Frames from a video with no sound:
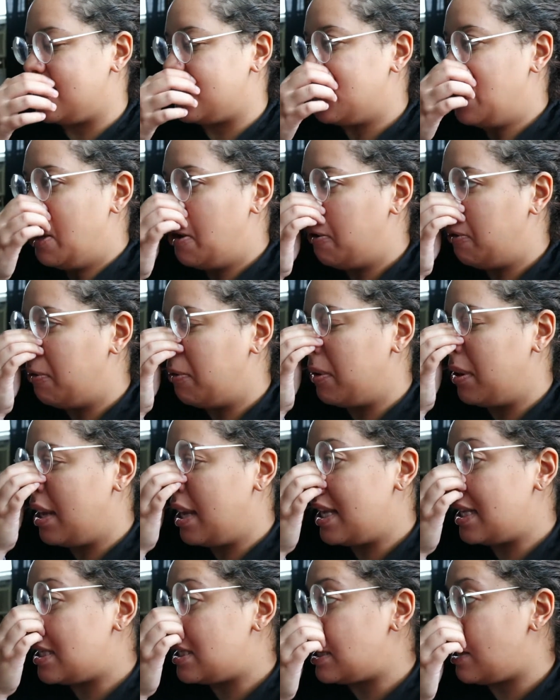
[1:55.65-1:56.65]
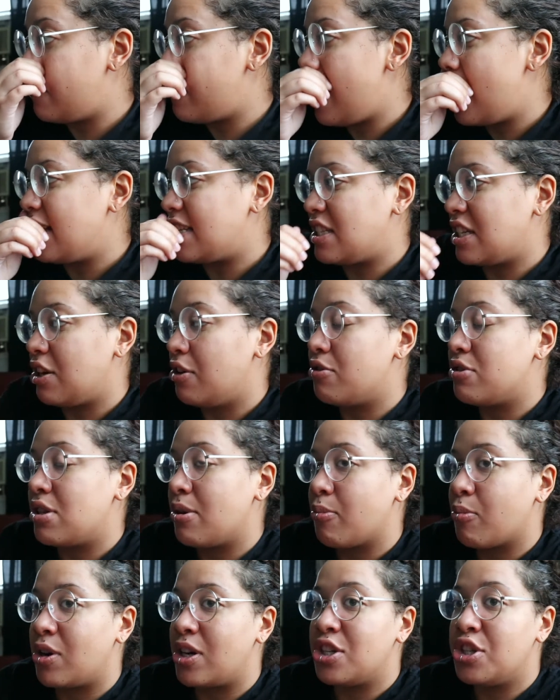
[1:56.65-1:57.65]
So his stuff has to go
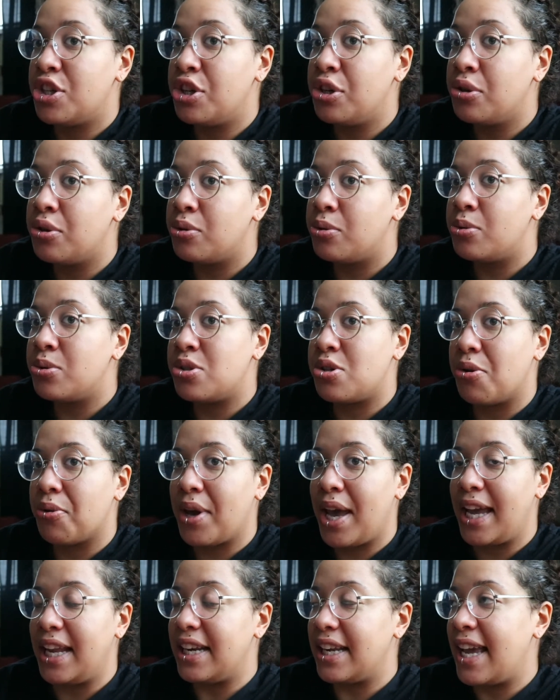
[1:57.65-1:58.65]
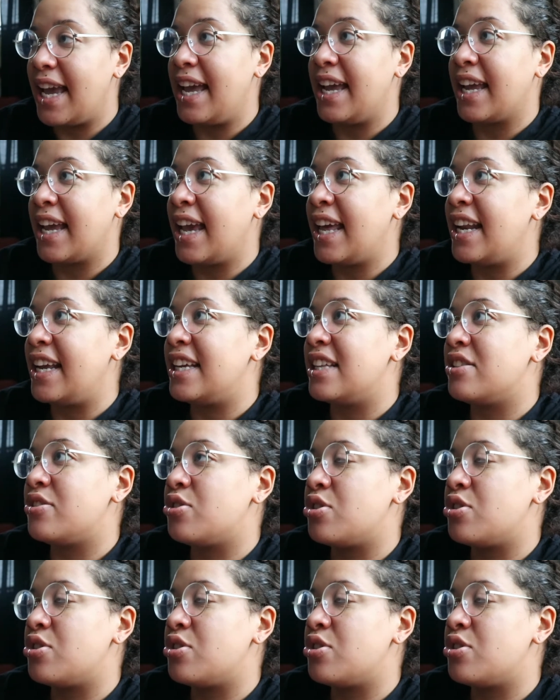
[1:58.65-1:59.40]
somewhere too, so Kane can't get it.